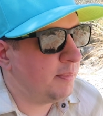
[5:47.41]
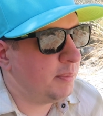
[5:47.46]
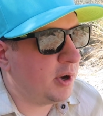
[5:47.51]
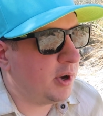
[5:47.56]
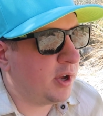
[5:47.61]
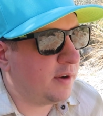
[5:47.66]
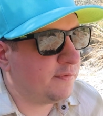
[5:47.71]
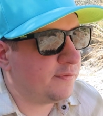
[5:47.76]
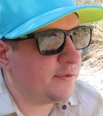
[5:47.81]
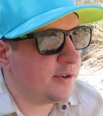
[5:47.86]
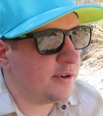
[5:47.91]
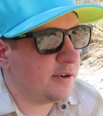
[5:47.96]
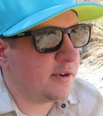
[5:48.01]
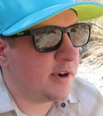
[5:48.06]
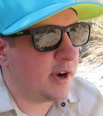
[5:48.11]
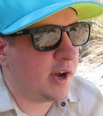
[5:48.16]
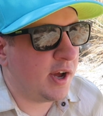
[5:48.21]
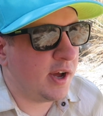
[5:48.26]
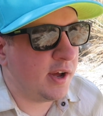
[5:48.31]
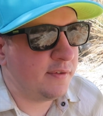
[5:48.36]
But
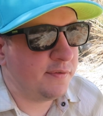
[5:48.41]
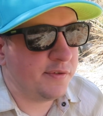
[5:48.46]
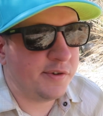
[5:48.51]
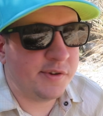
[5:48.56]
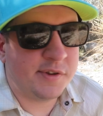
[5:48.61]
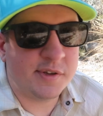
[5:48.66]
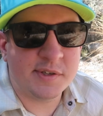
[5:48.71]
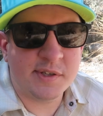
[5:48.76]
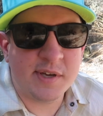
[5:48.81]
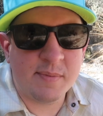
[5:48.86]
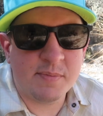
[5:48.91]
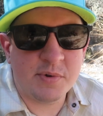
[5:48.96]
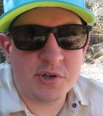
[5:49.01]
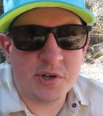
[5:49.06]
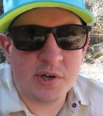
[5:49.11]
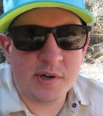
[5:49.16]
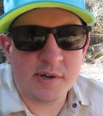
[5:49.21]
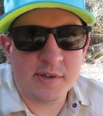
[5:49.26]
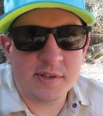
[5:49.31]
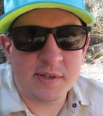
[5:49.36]
for this
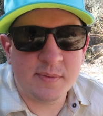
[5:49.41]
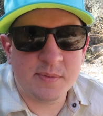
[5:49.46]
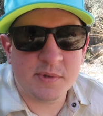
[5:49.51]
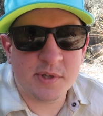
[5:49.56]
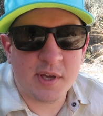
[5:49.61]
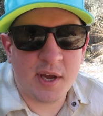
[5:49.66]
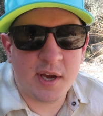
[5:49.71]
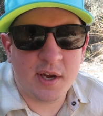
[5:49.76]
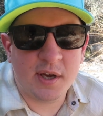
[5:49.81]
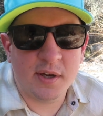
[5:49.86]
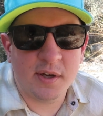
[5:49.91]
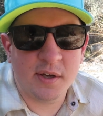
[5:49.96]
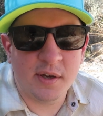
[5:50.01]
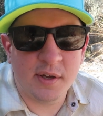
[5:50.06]
temperature, it seems like